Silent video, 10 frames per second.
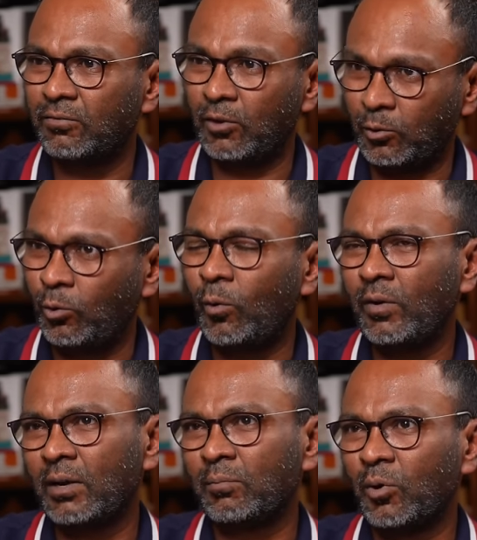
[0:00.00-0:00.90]
For
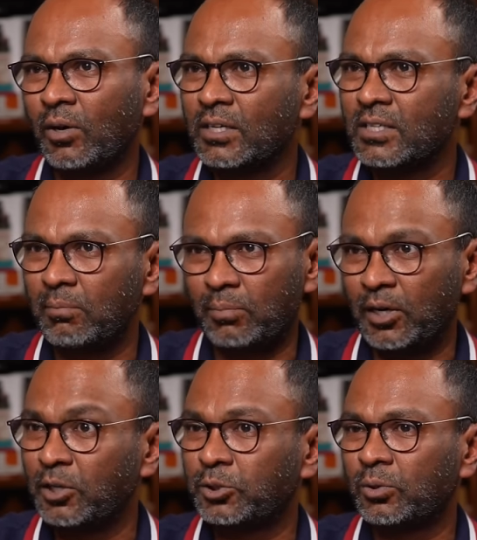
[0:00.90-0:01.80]
COVID employees, I'm
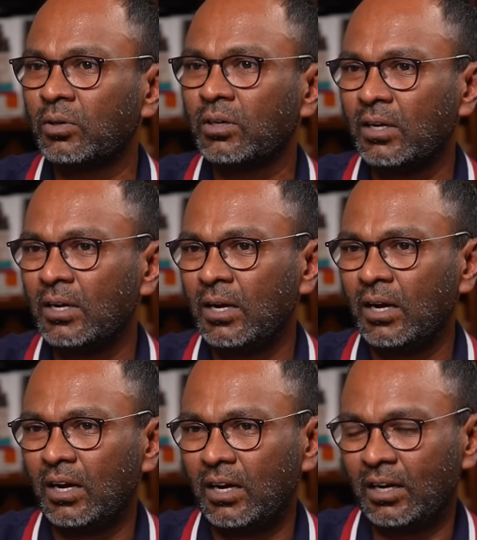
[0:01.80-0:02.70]
pretty sure
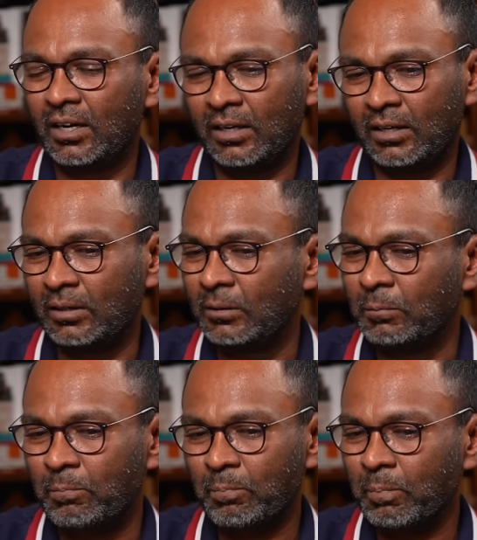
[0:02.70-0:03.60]
the